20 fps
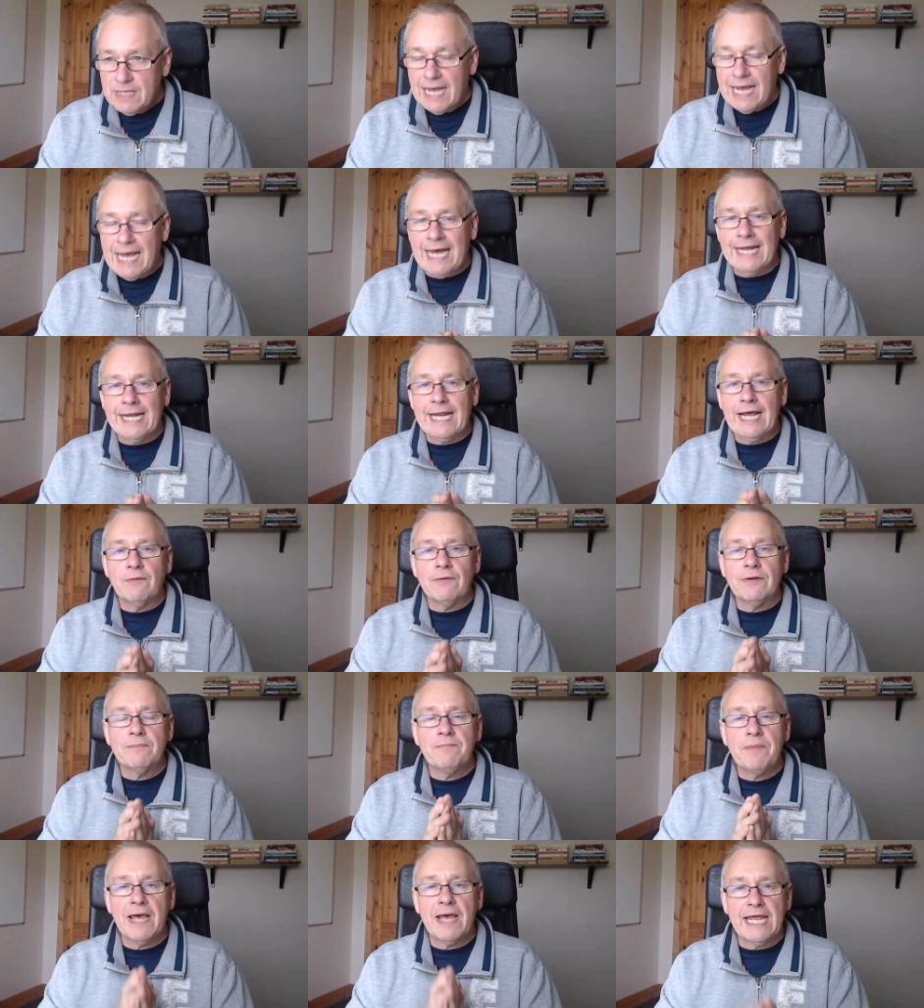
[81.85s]
and I
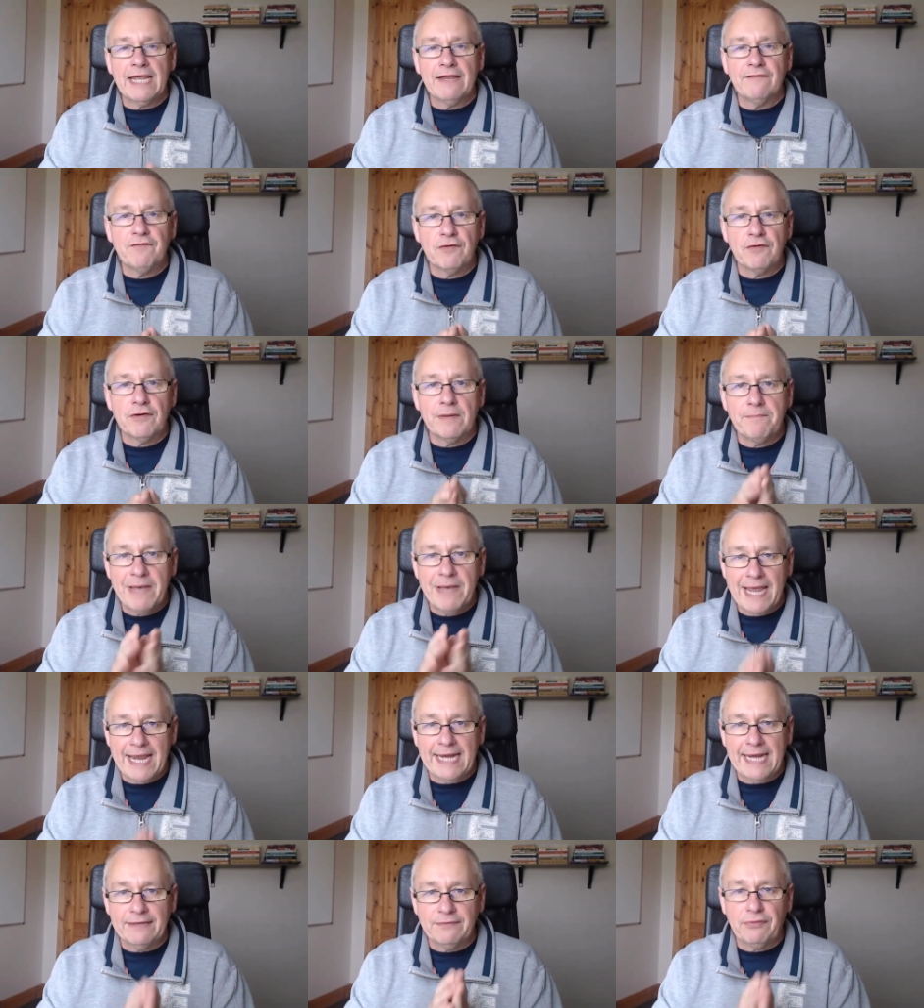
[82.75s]
would pay for a
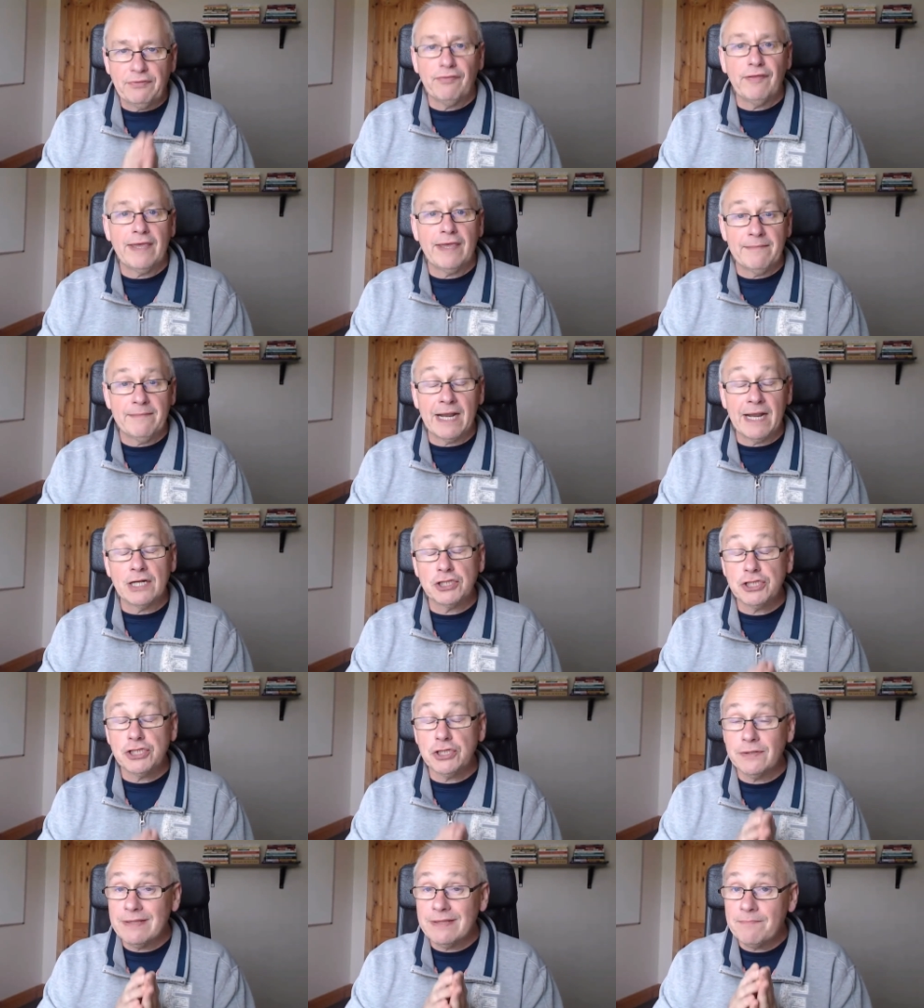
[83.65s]
paid theme, and I'll
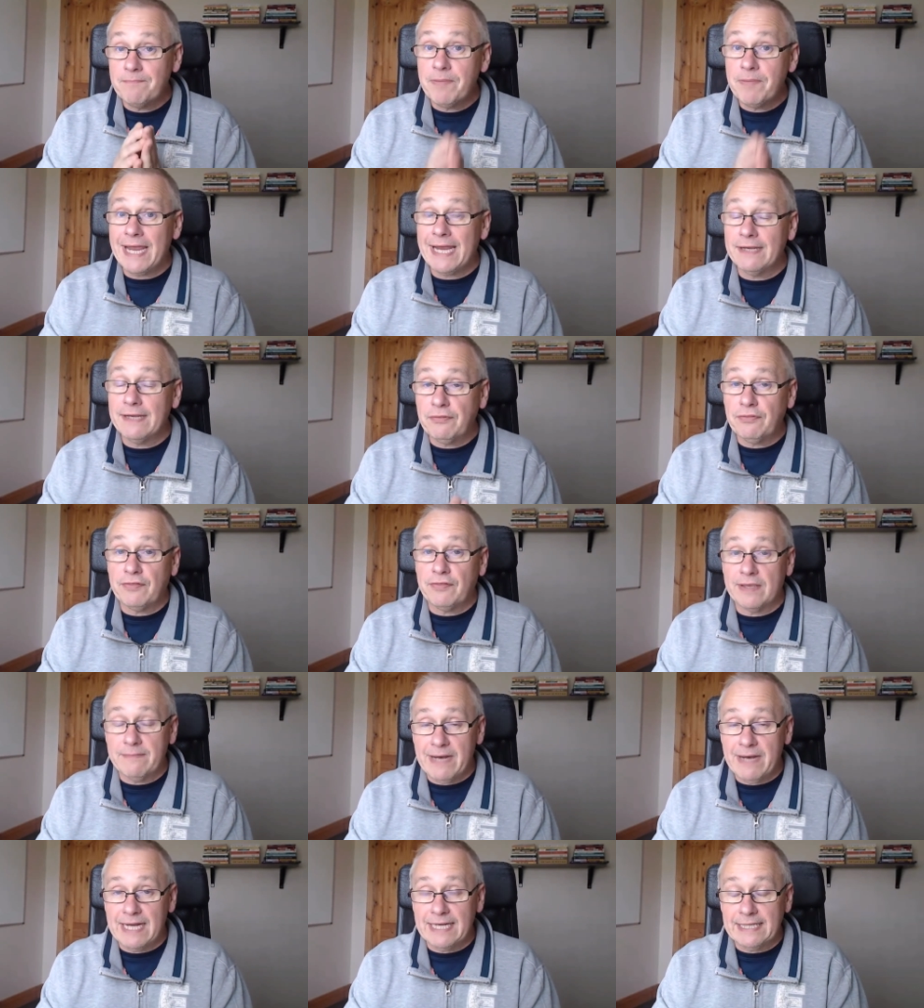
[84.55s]
show you the paid
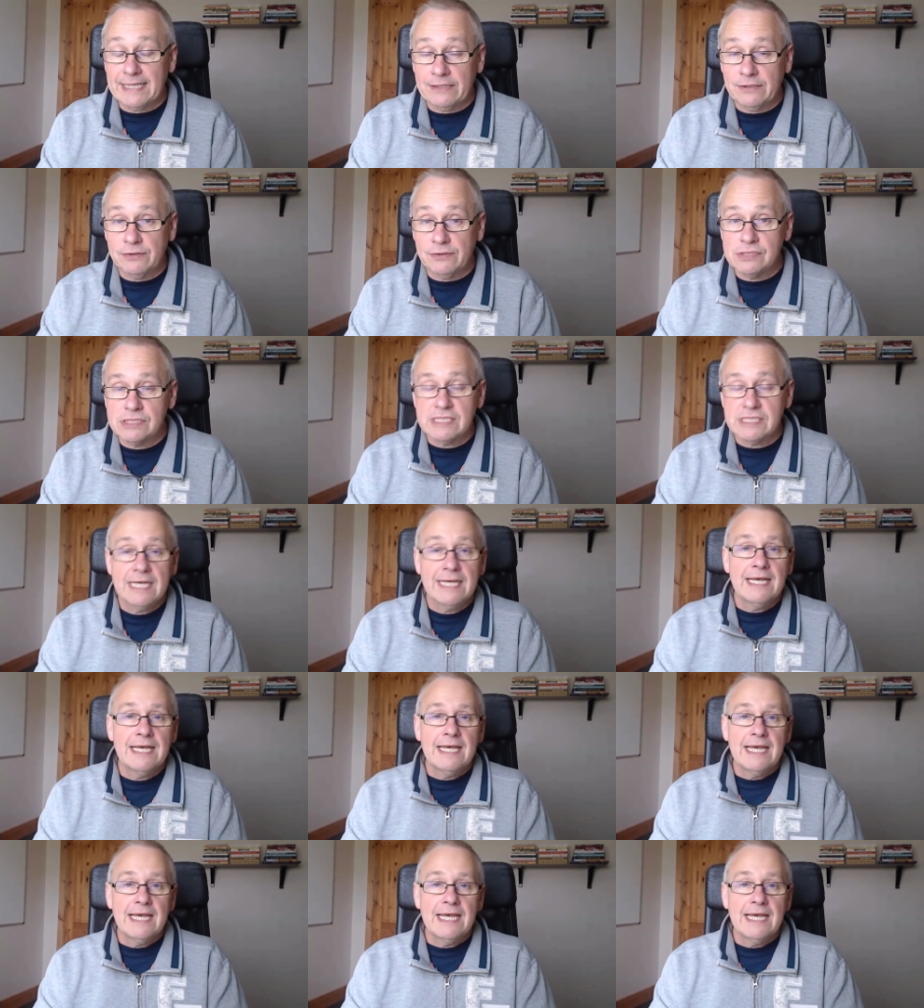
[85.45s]
theme I use